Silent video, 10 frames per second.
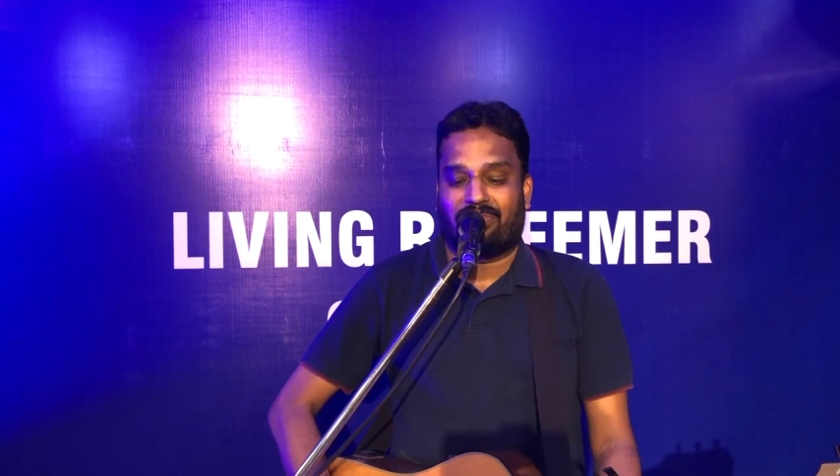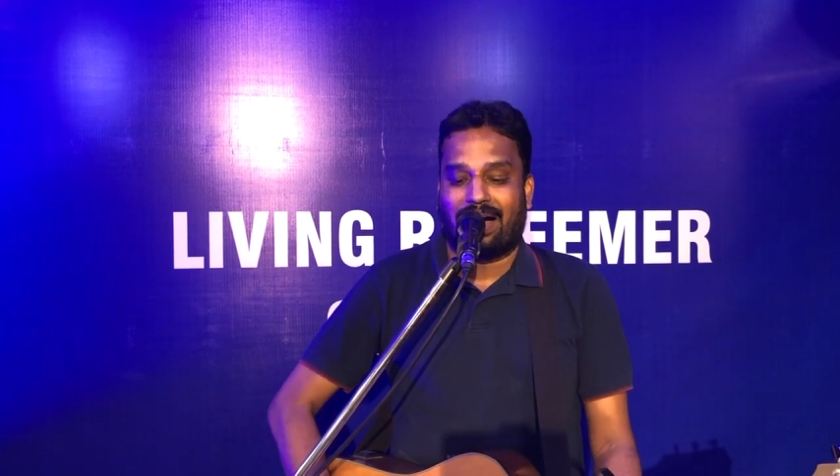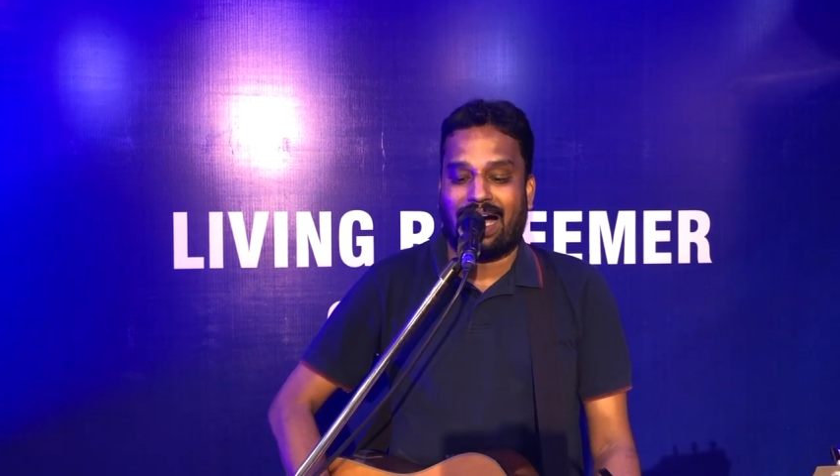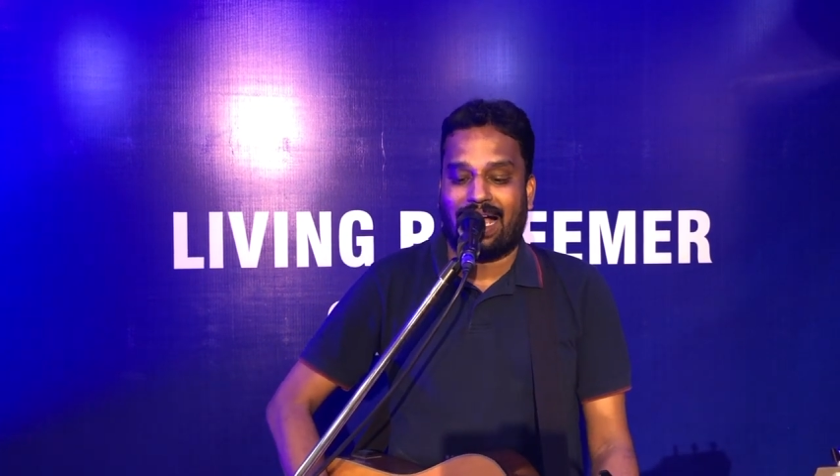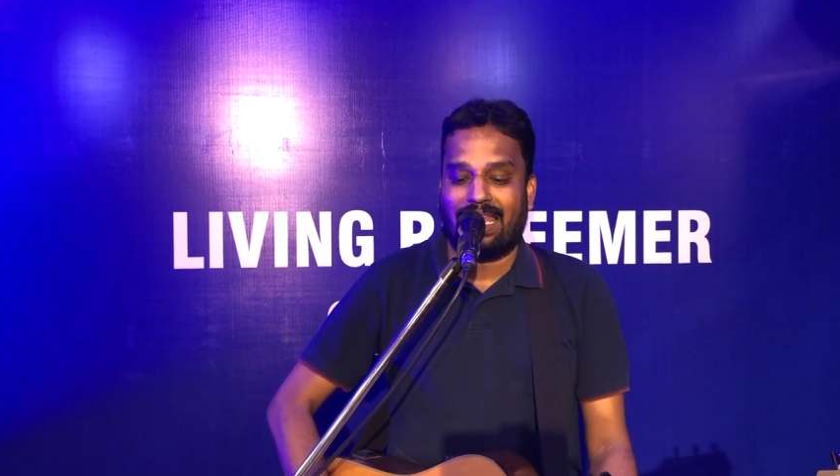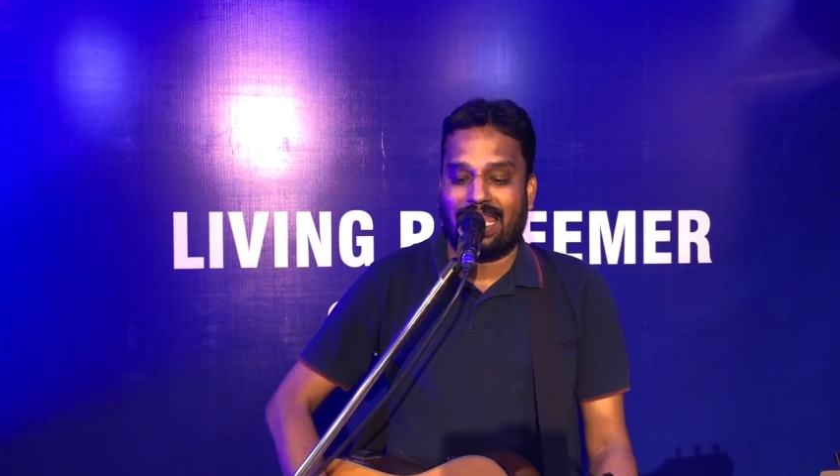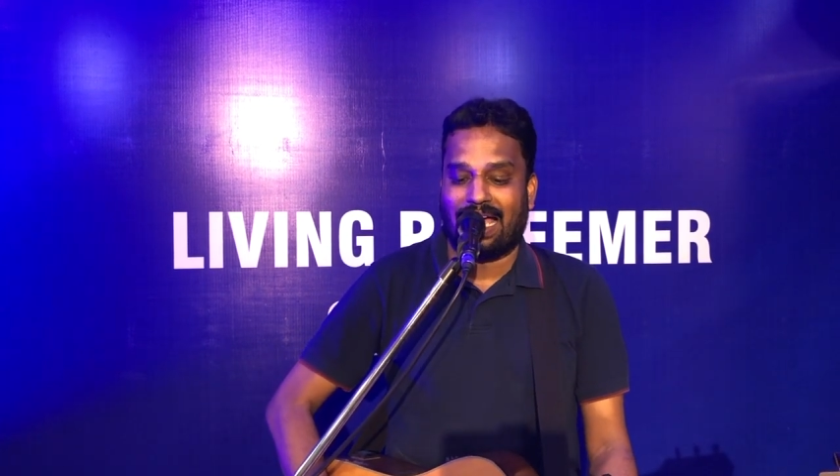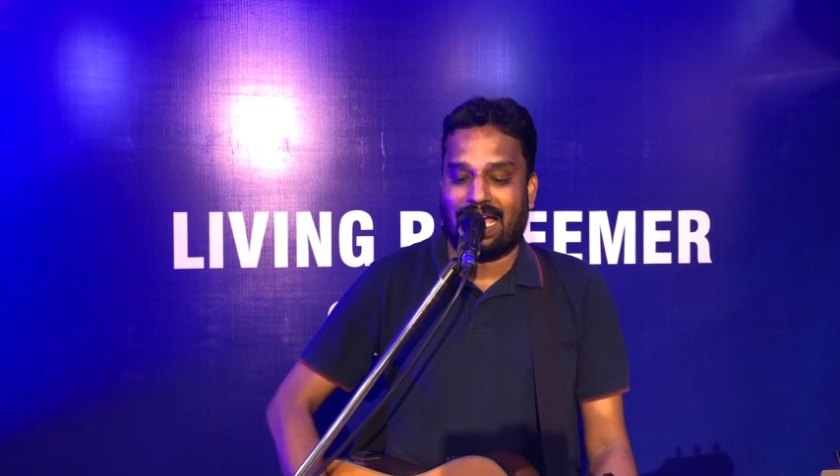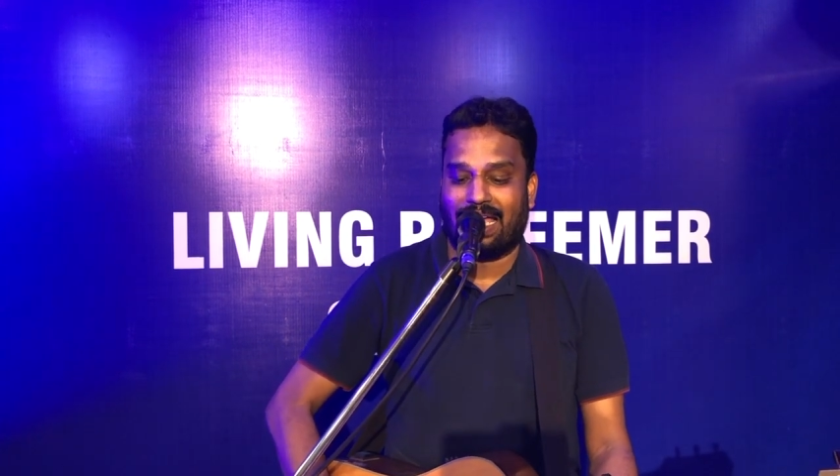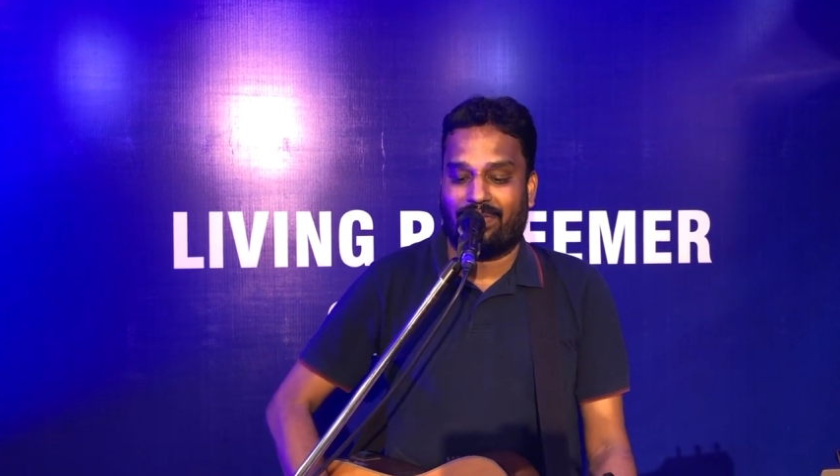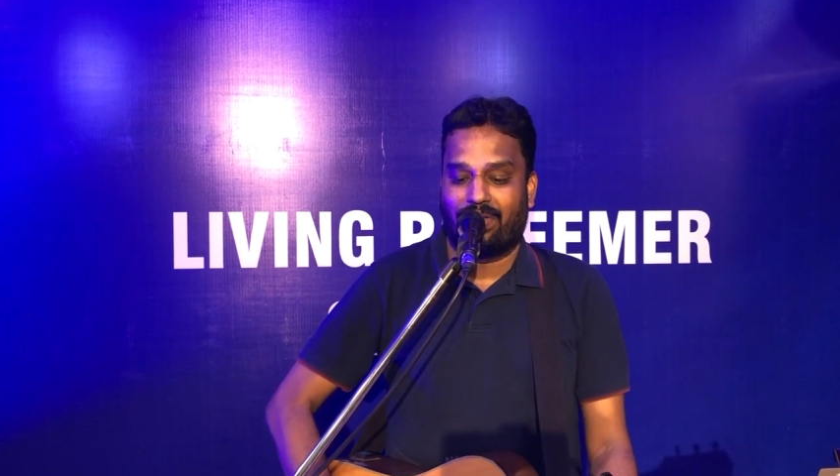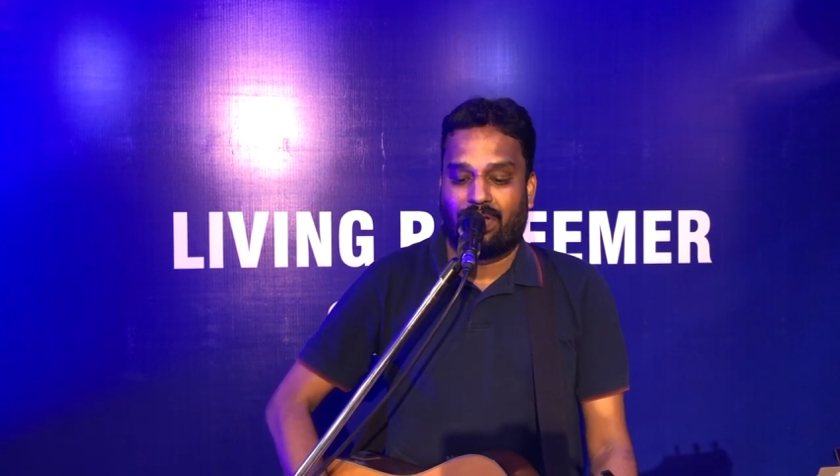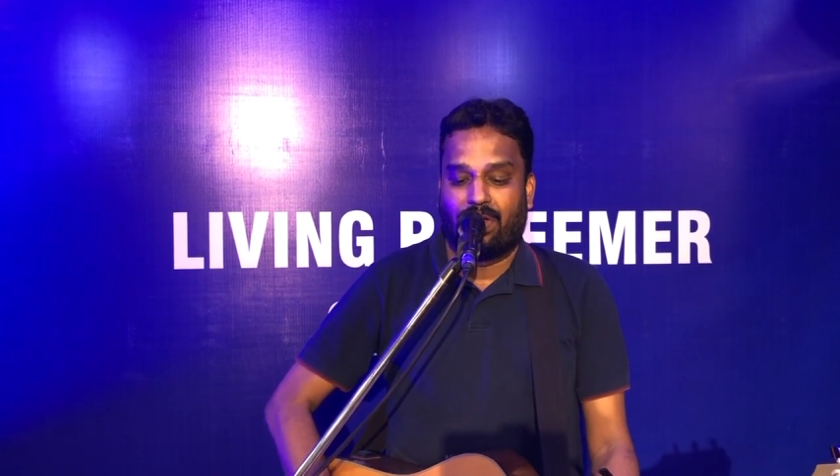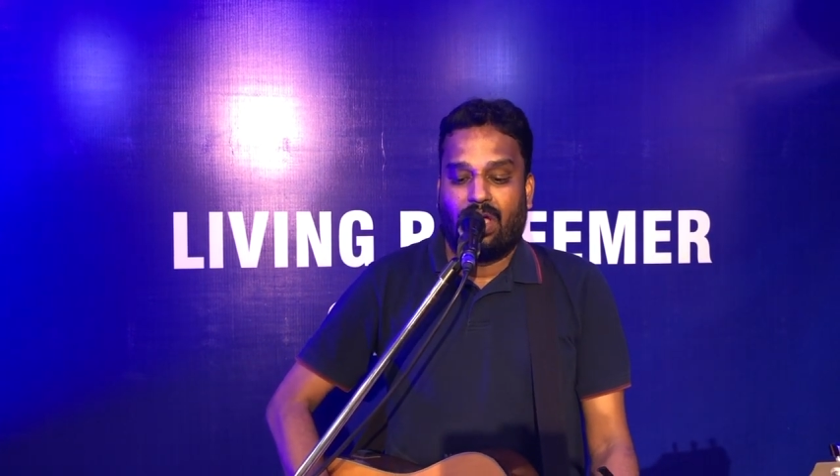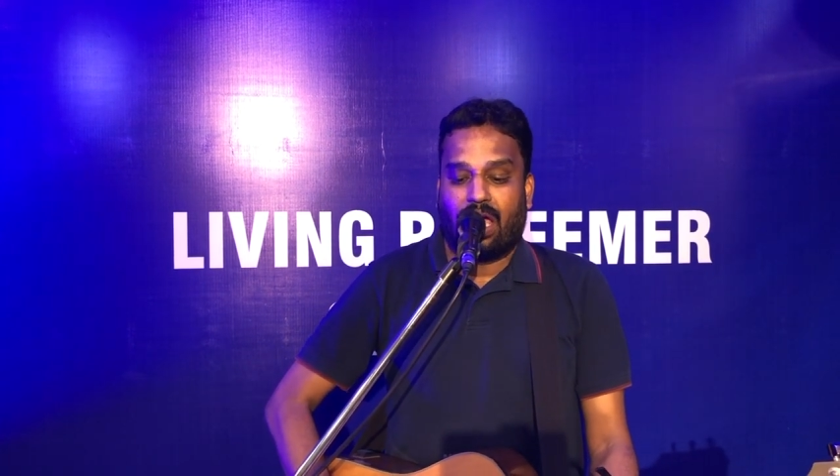my life.